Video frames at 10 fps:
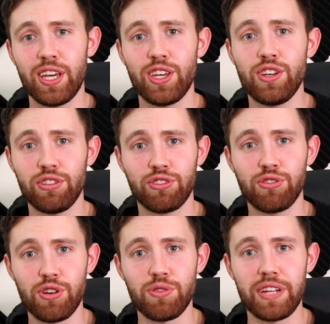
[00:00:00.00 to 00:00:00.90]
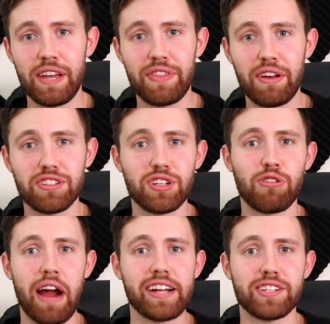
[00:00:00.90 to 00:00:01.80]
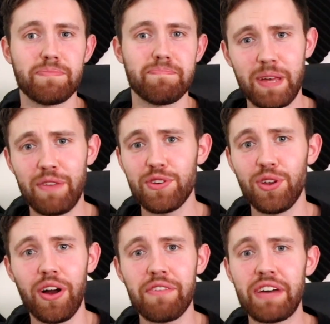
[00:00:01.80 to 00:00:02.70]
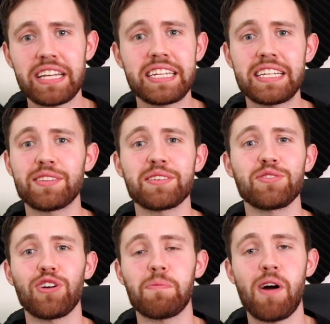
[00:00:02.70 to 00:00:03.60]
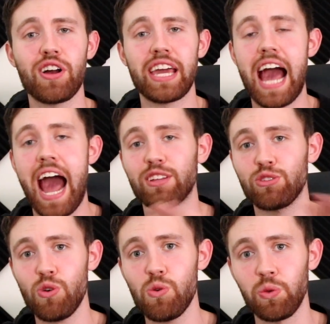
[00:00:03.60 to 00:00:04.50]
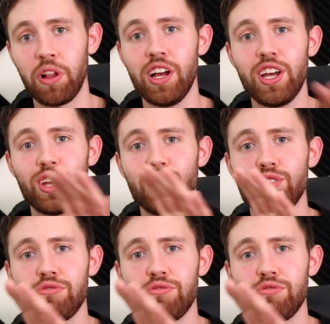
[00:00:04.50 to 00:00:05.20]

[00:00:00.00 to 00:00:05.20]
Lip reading: you're screwed if there is a crash. If you're not invested into the stock market at all, you